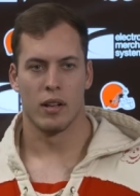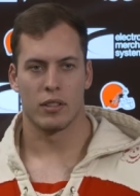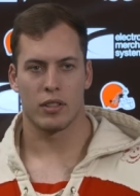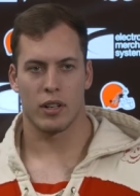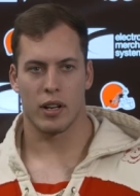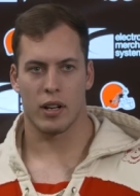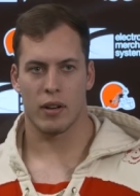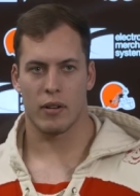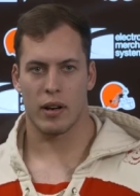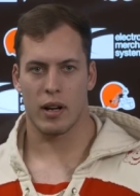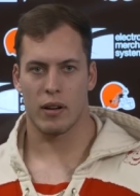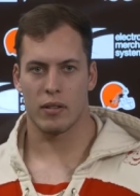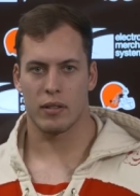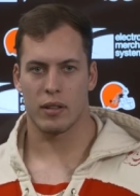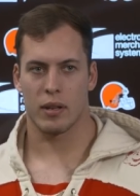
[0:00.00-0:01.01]
turning it
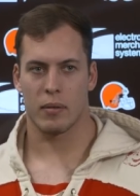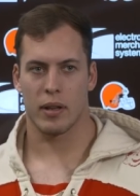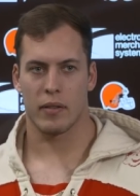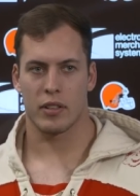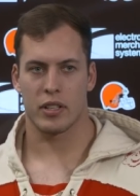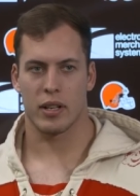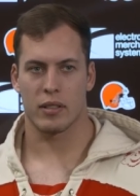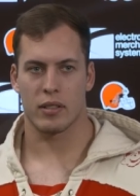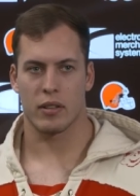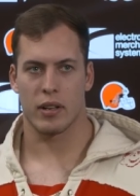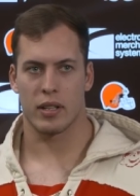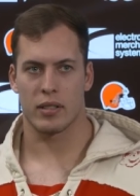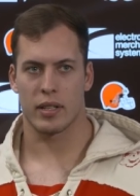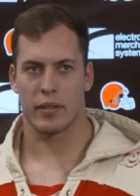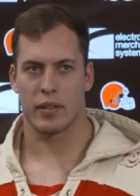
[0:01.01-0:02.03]
around, um, we have a chance to go
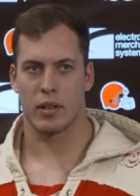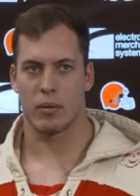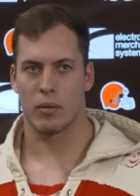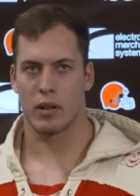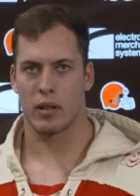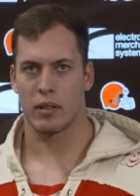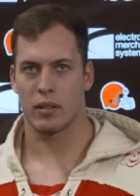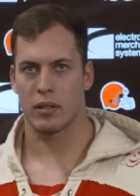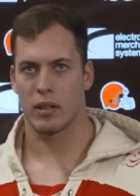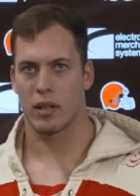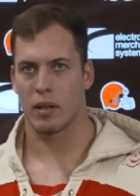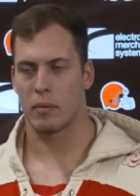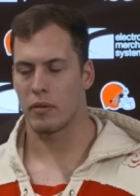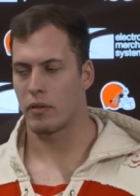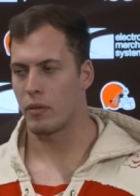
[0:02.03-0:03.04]
eight, seven, and one
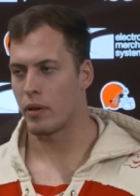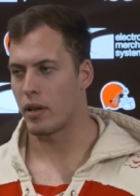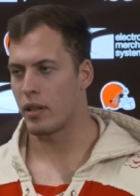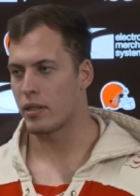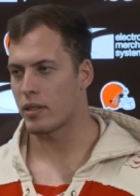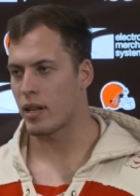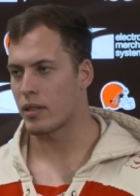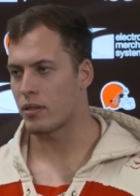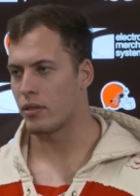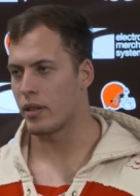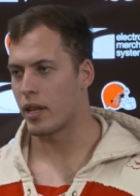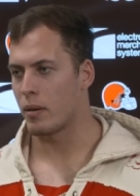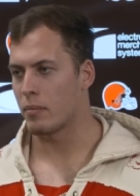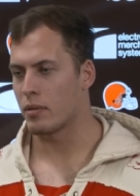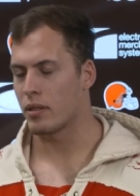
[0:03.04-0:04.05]
um, if we win these last two
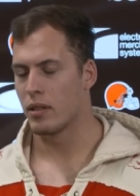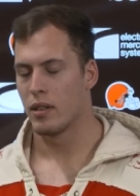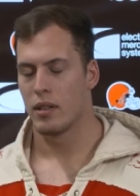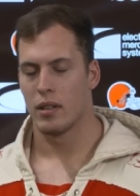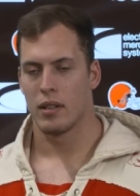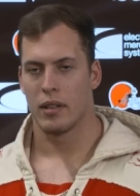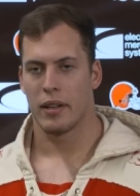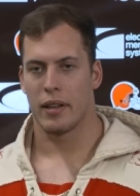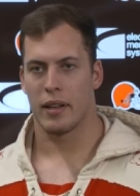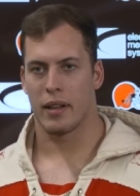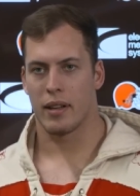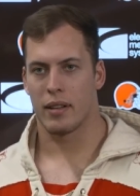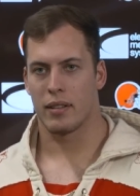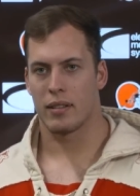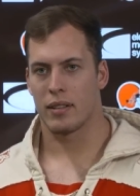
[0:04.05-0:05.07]
games.
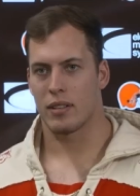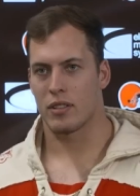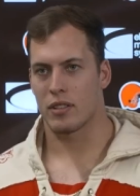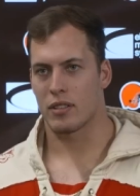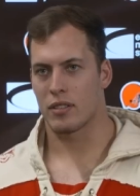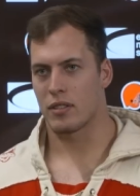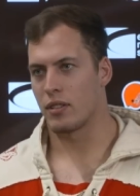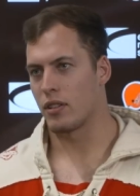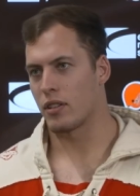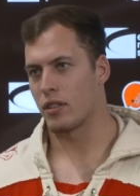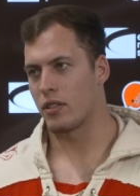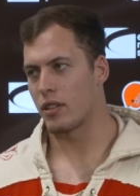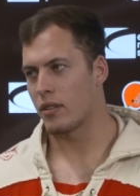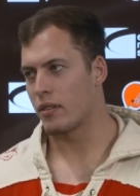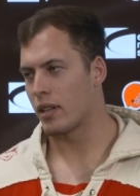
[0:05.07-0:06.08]
And it's just, you
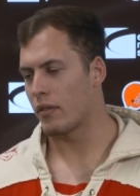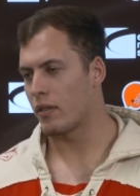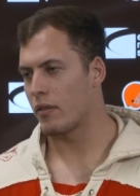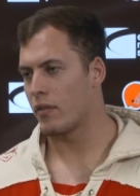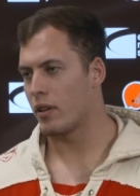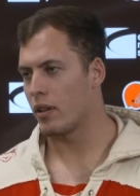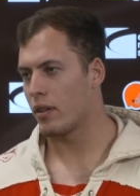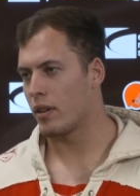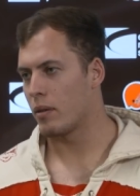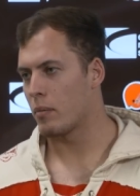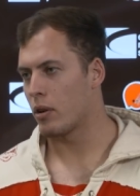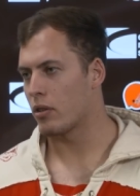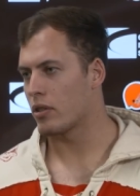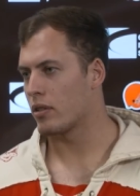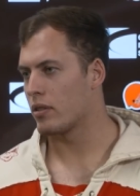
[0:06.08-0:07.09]
can just definitely feel the
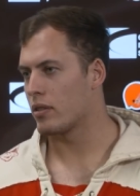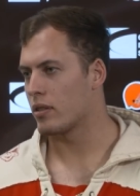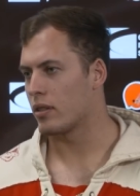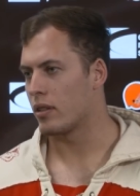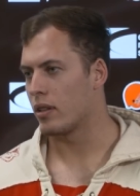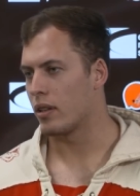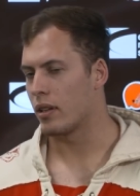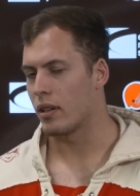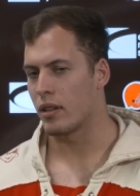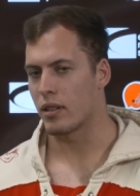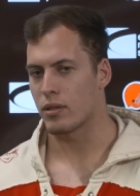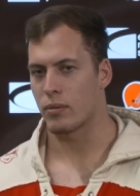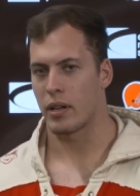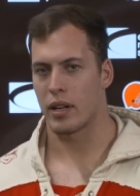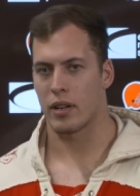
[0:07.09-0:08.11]
emotions and the, the
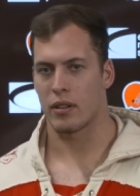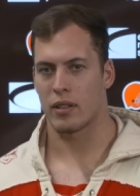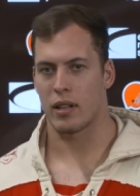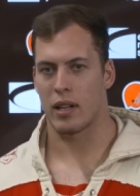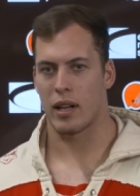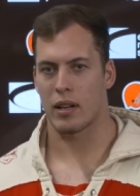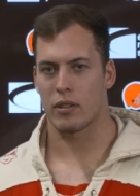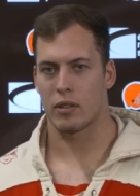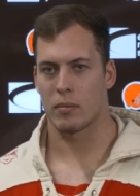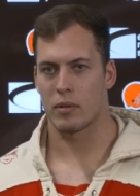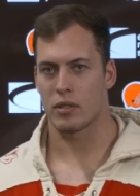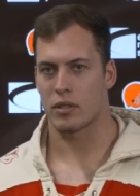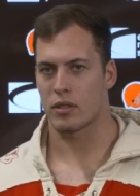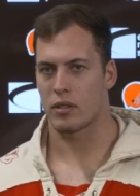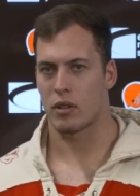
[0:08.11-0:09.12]
swagger in the locker room
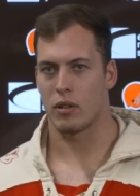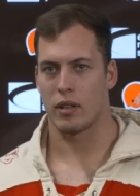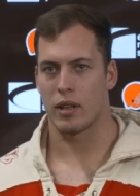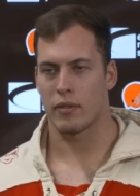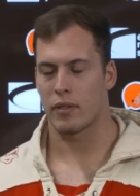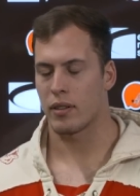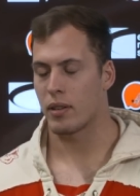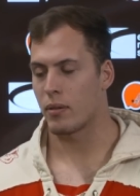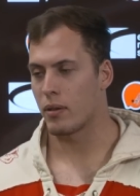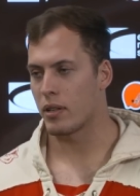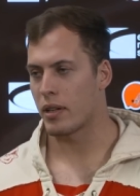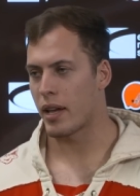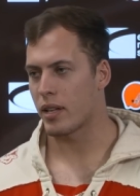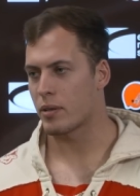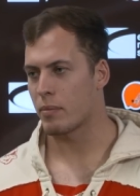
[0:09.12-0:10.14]
is just totally different than what
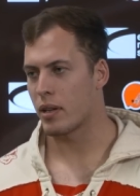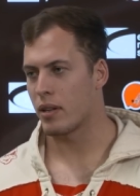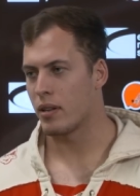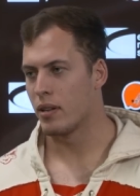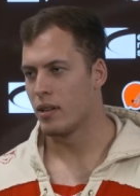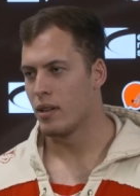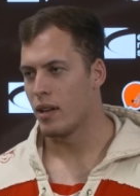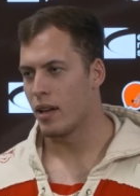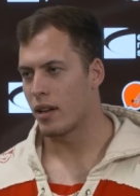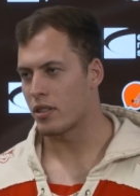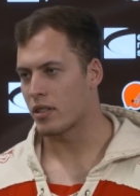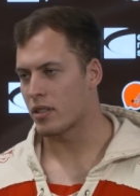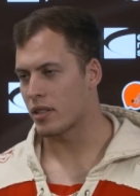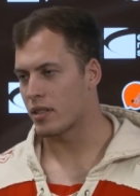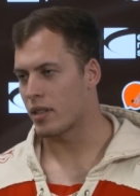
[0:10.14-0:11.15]
it has been. And it's
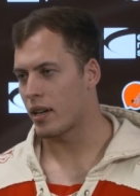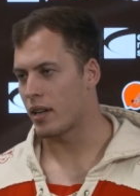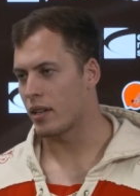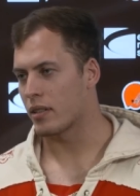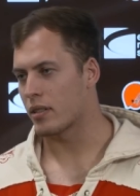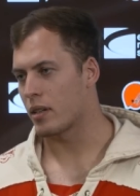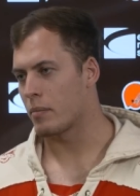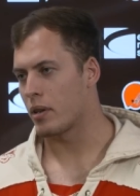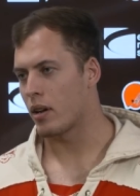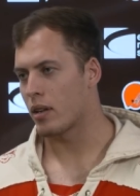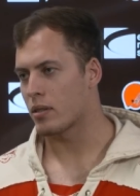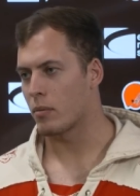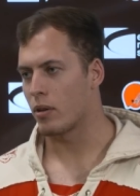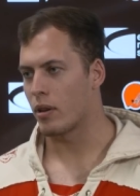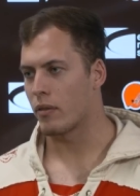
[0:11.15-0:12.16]
just exciting. It's going to be
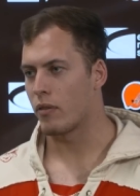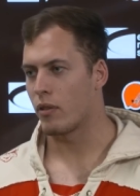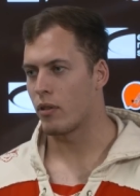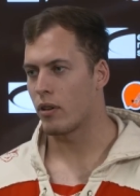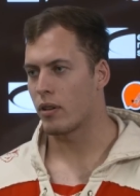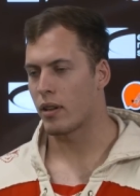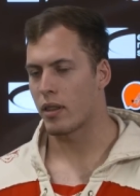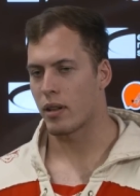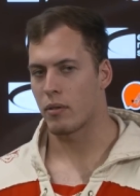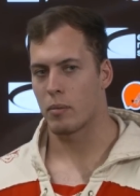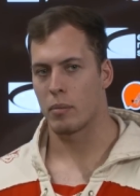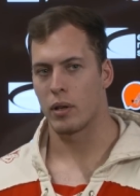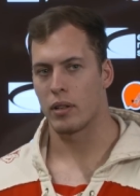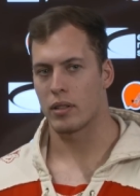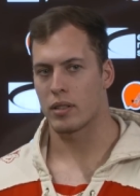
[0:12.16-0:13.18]
awesome going forward, and I think we're
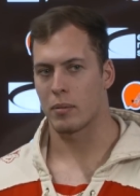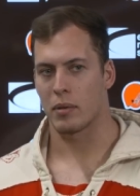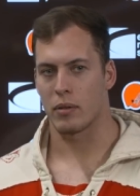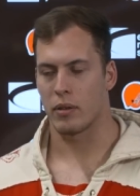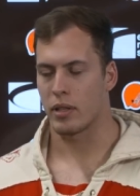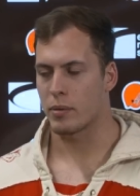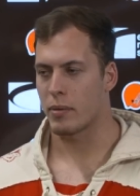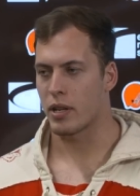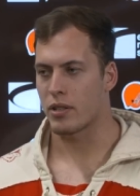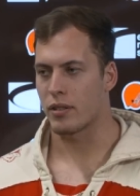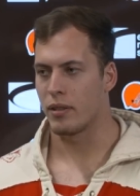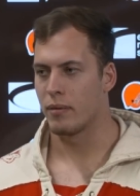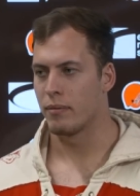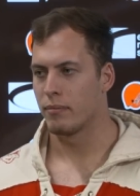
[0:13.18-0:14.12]
building something really special.